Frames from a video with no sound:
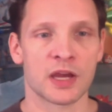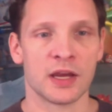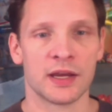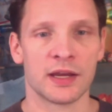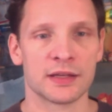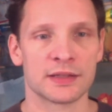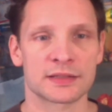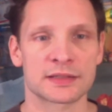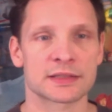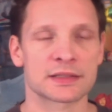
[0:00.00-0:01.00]

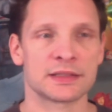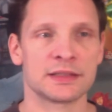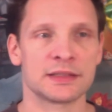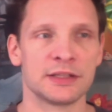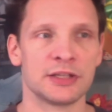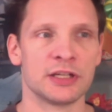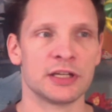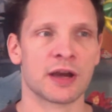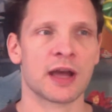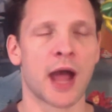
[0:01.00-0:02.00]
And,
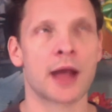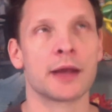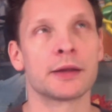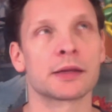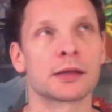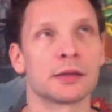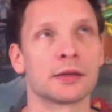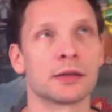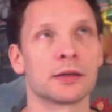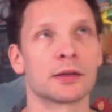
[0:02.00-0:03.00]
I
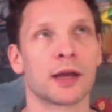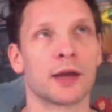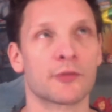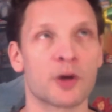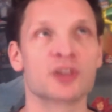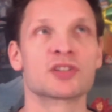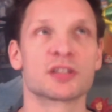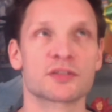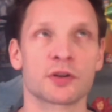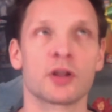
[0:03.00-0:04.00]
have questioned this for a long